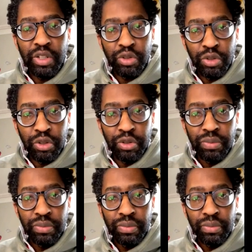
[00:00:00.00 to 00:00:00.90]
true.
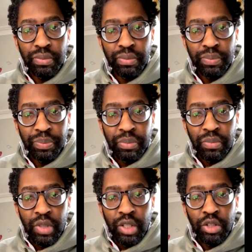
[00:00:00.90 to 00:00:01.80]

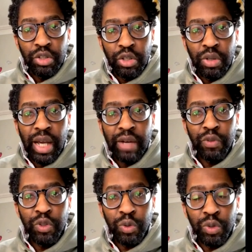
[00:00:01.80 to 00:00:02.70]
You do have
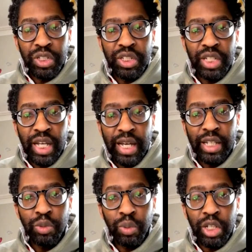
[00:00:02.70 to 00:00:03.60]
resources to
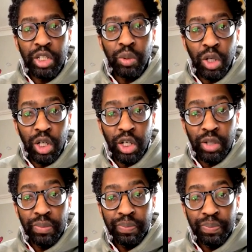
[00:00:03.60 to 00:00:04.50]
hand where you
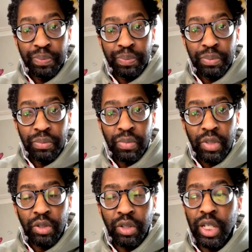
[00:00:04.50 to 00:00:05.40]
are,
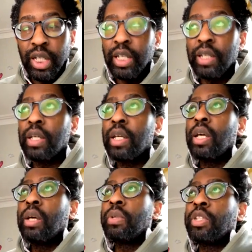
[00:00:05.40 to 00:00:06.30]
okay?
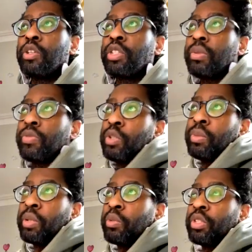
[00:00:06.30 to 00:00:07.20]
Because I know some of you
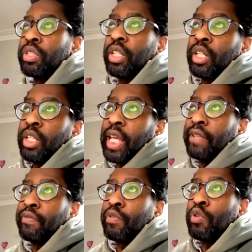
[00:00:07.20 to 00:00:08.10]
may want to get
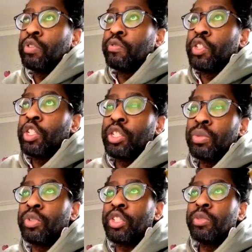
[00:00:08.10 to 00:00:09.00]
involved in research in
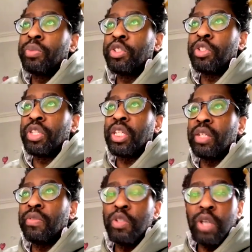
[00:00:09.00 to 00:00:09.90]
Britain, but you think
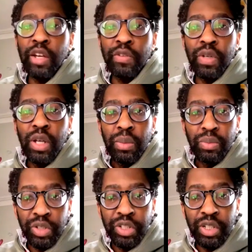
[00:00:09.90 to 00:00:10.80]
if you have
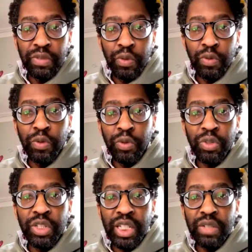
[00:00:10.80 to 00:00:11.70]
Britain involved in your
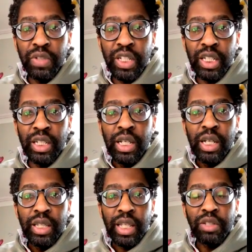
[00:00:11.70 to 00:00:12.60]
CV,
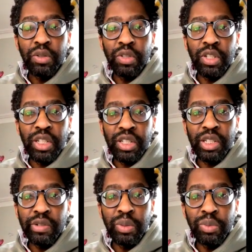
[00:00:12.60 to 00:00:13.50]
that's going to
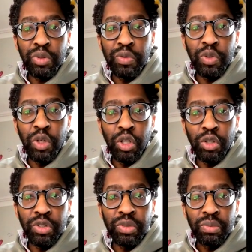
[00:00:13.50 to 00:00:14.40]
necessarily improve your
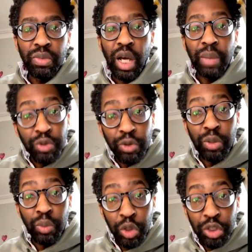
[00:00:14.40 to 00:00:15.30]
odds. I'm sure it
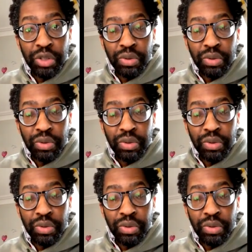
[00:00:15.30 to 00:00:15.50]
would,